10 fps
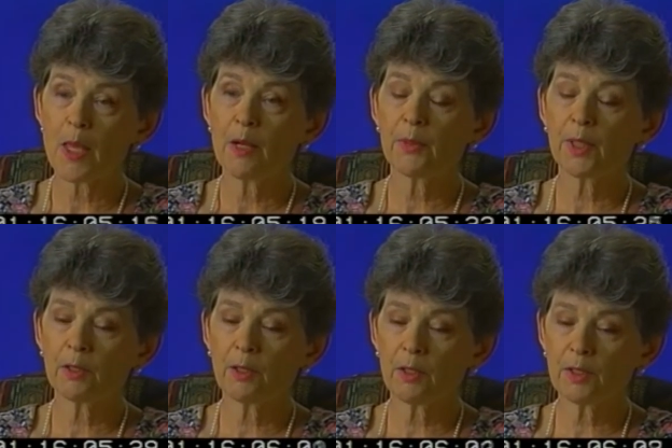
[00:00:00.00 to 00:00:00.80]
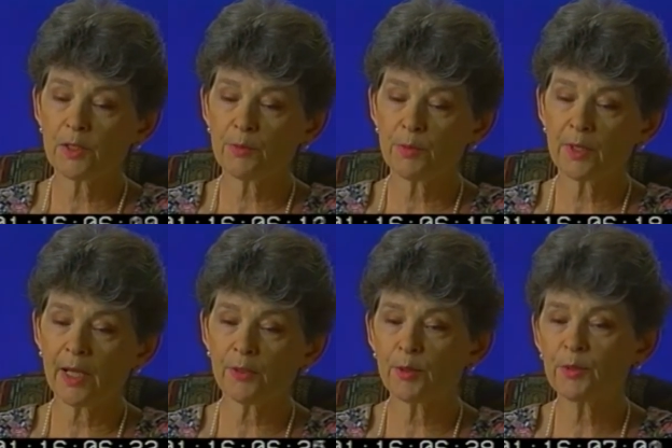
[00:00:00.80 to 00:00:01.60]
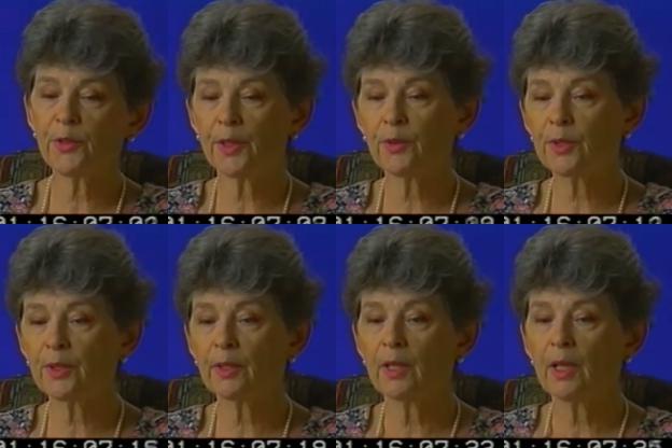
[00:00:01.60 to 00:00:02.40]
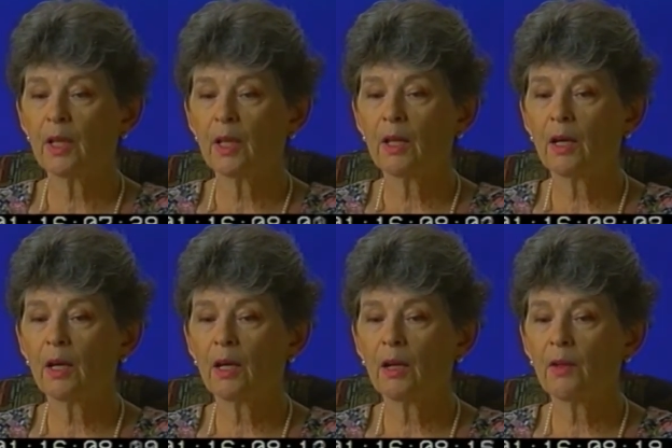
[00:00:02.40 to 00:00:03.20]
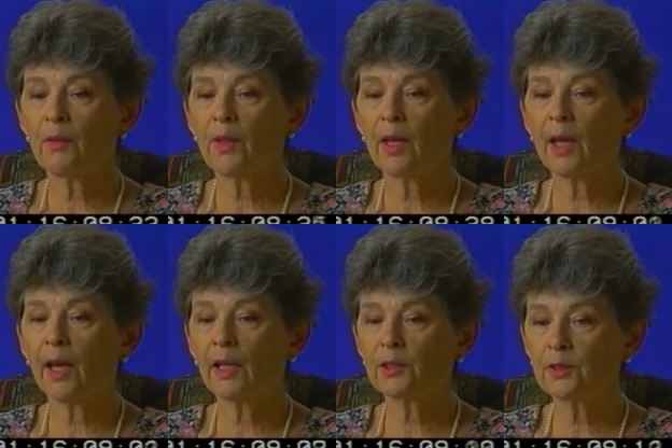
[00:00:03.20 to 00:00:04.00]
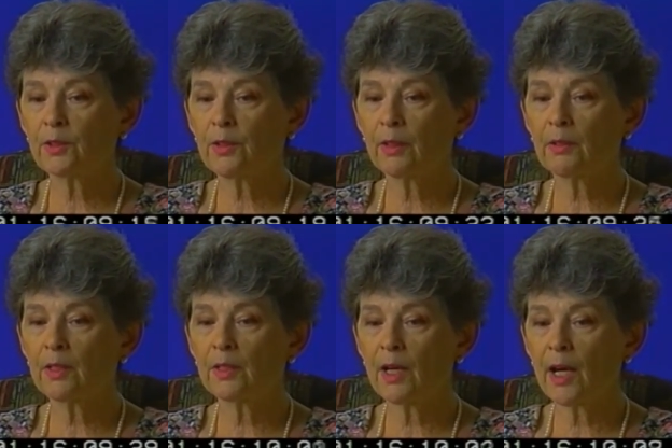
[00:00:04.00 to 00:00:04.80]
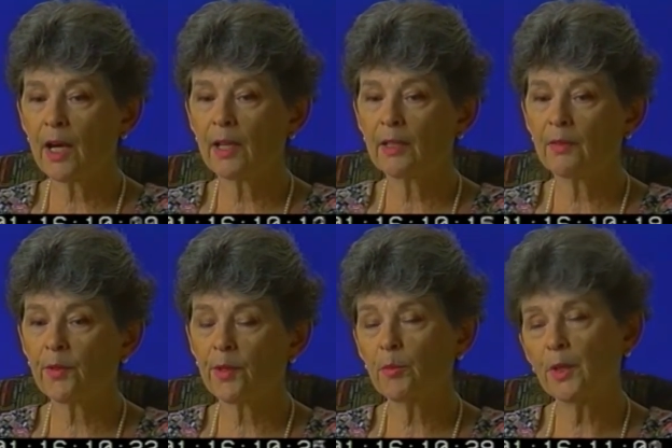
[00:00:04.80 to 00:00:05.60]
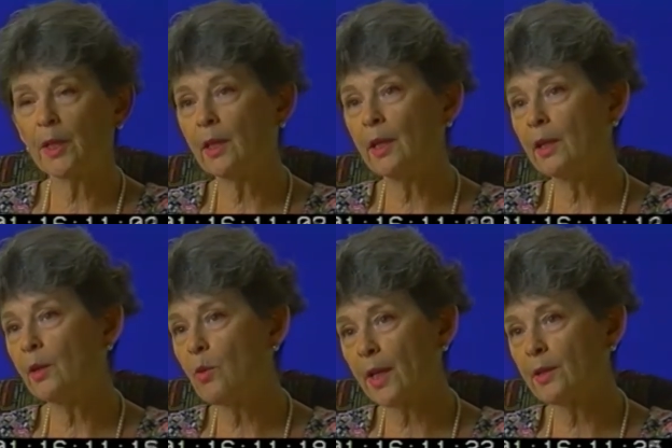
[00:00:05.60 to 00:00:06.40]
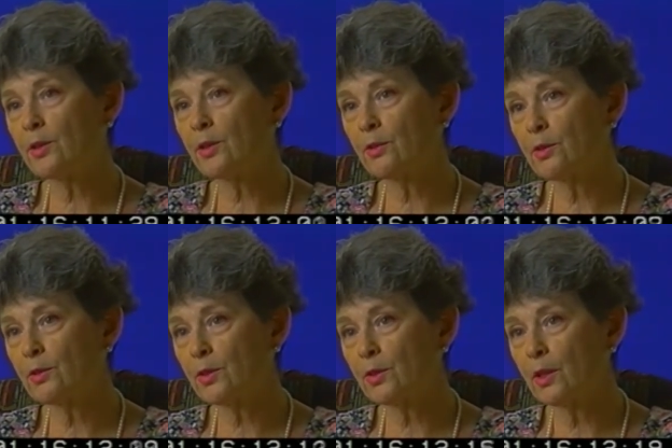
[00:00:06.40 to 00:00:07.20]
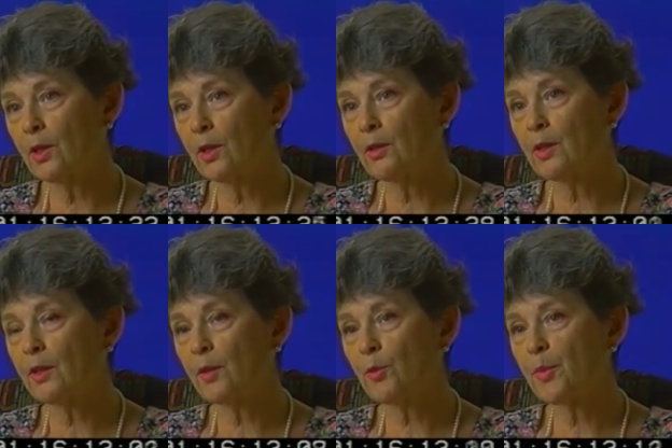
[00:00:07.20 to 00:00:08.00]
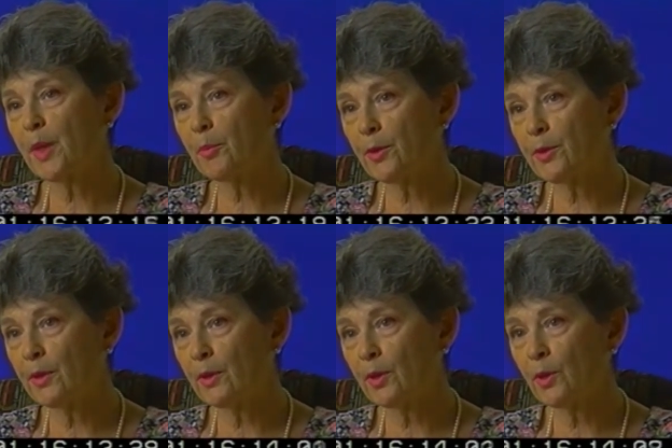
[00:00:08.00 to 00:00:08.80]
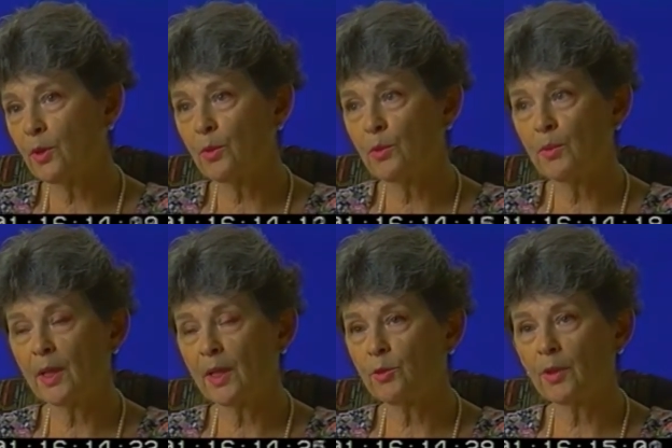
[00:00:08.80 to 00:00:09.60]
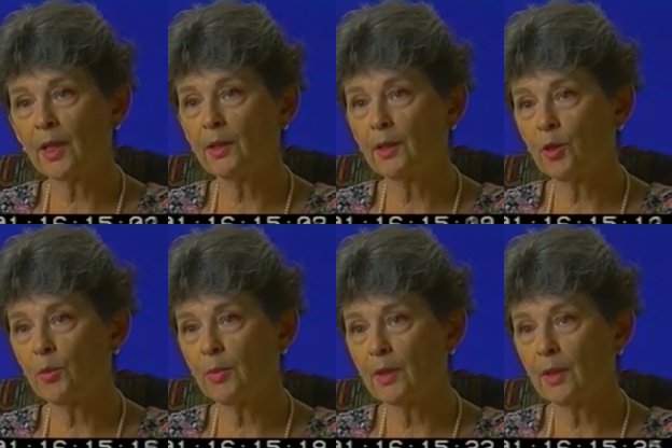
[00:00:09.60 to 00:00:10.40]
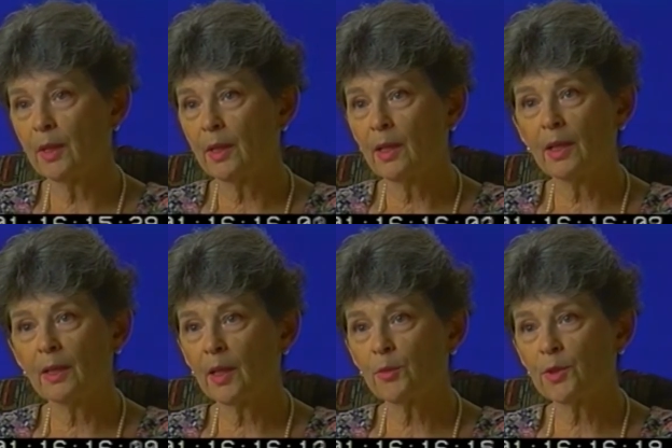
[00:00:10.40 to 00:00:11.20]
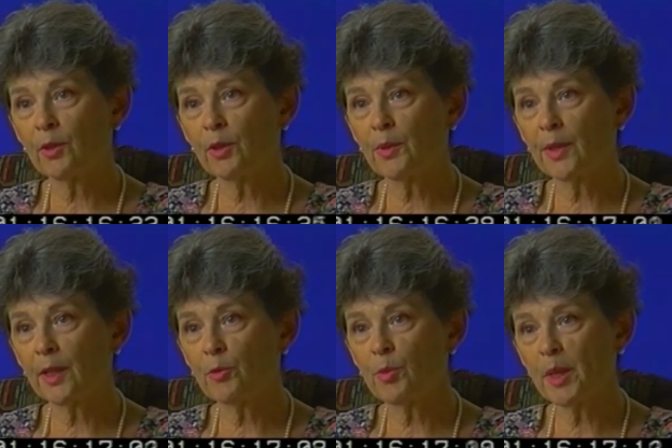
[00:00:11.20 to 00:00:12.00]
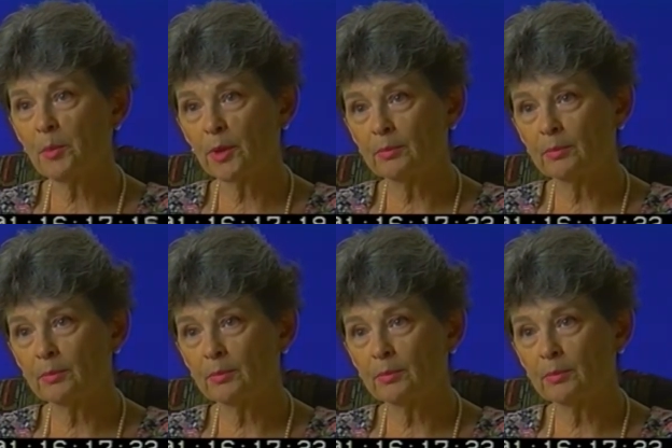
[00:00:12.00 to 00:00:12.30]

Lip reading: Because it was very interesting. They asked the 9 if there had been any white students that they remembered who had tried to help, and I was the only one they could remember.